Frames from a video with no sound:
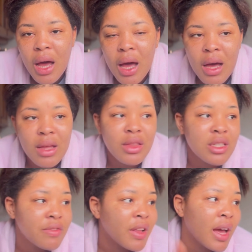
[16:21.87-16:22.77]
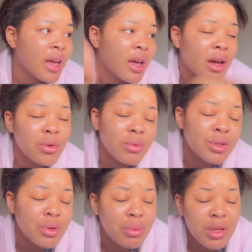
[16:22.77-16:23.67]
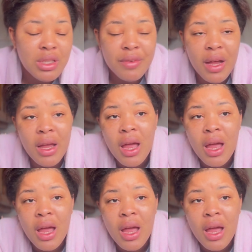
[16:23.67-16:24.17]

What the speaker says: this fly, I don't know what's wrong with this fly.